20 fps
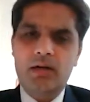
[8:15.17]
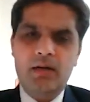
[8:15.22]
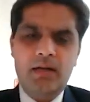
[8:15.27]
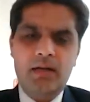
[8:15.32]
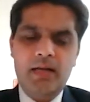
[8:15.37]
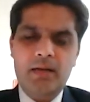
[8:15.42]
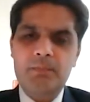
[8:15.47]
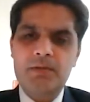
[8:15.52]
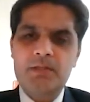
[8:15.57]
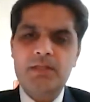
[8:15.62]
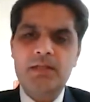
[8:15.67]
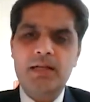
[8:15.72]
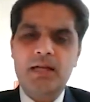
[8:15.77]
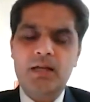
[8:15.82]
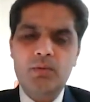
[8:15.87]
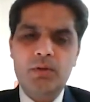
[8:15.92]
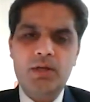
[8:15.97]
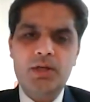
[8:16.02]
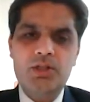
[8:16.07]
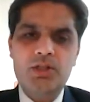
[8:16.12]
a 10%
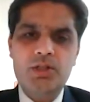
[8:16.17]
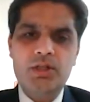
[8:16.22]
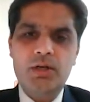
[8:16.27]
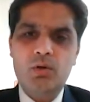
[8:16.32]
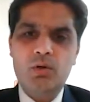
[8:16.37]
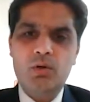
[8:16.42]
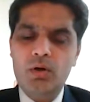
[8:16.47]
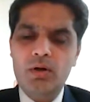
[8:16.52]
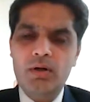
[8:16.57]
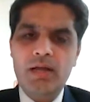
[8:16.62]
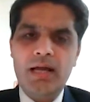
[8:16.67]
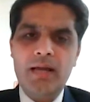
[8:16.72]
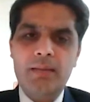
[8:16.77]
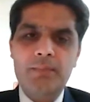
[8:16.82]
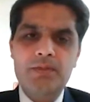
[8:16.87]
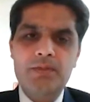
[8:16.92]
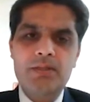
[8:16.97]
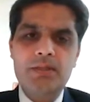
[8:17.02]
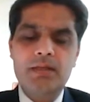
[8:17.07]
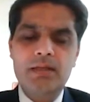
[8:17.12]
allocation at all
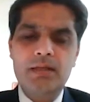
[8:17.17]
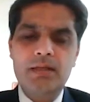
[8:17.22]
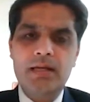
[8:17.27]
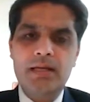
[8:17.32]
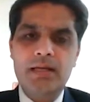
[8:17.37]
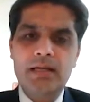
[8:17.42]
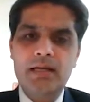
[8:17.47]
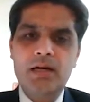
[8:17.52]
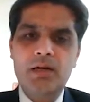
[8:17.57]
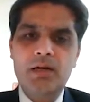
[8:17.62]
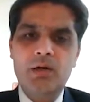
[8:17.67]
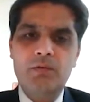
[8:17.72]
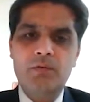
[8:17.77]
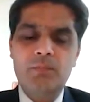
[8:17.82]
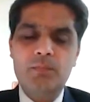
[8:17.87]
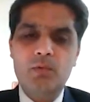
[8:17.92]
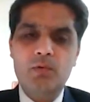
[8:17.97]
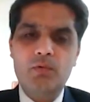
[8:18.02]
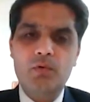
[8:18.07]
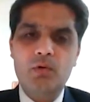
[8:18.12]
times in any kind of a
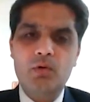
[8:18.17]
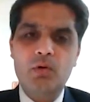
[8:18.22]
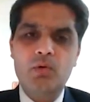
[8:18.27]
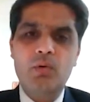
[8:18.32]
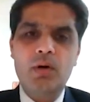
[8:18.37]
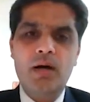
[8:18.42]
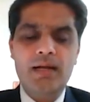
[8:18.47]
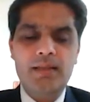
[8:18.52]
portfolio,